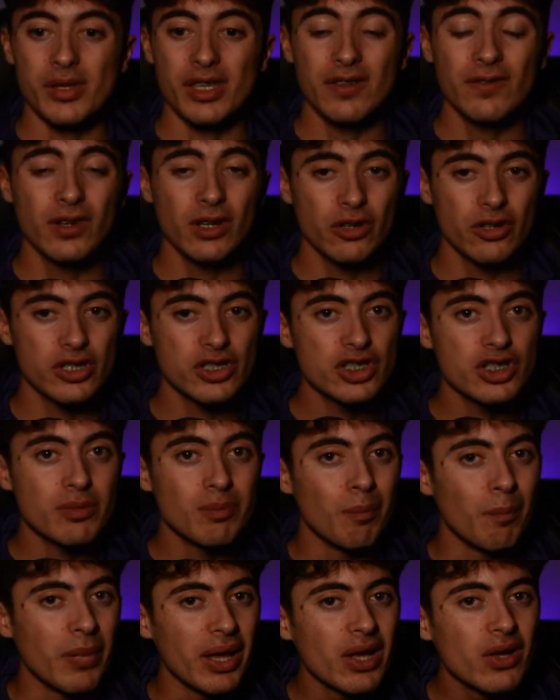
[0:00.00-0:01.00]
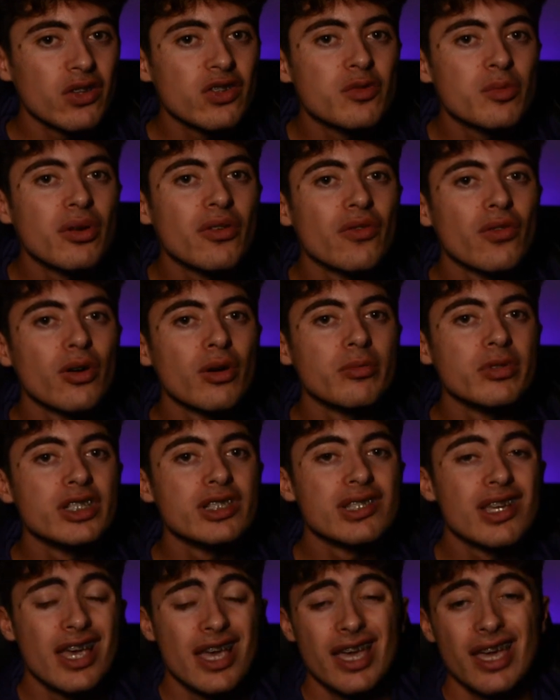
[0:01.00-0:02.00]
Even Christian Bale's
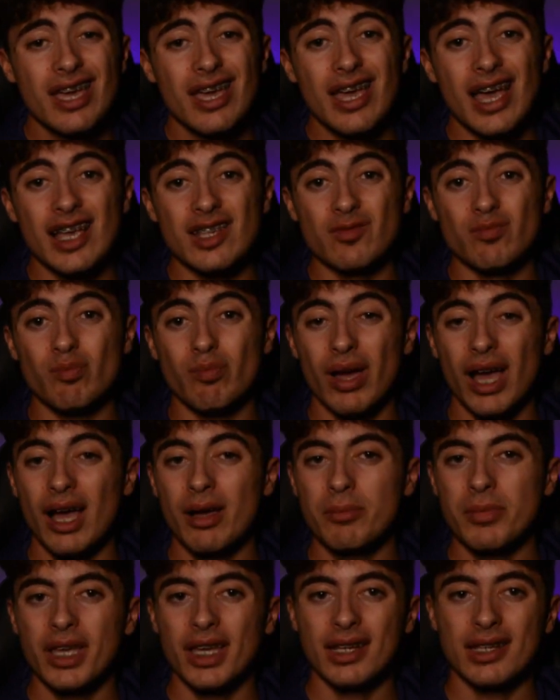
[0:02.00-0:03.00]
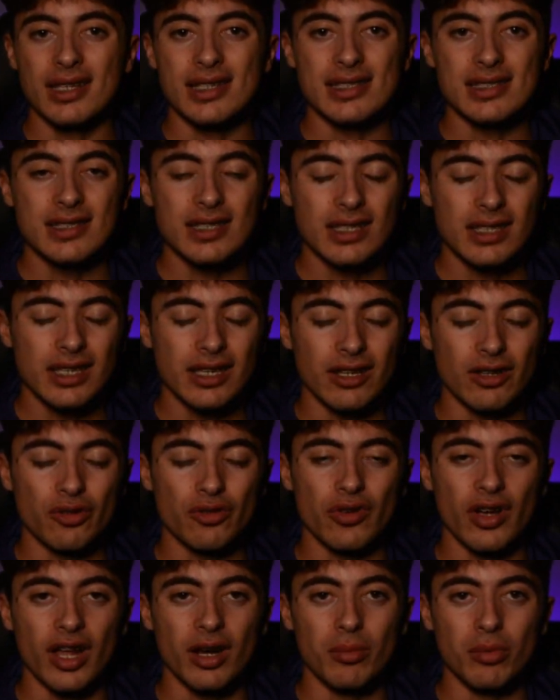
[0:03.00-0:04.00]
performance as Batman is
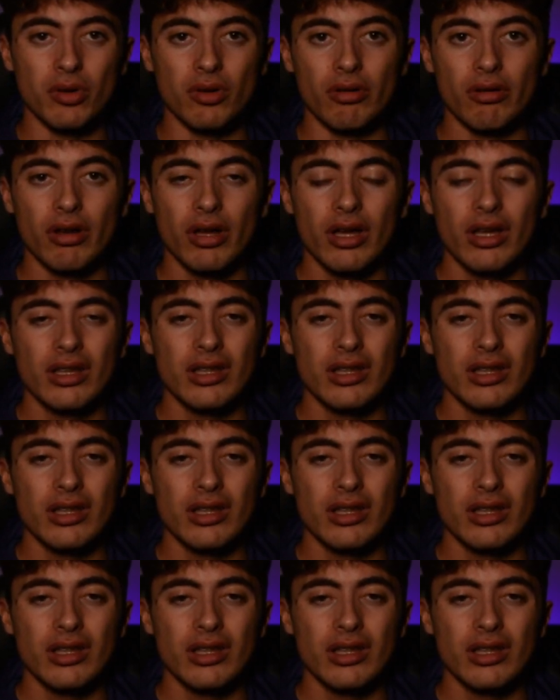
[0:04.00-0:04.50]
incredible.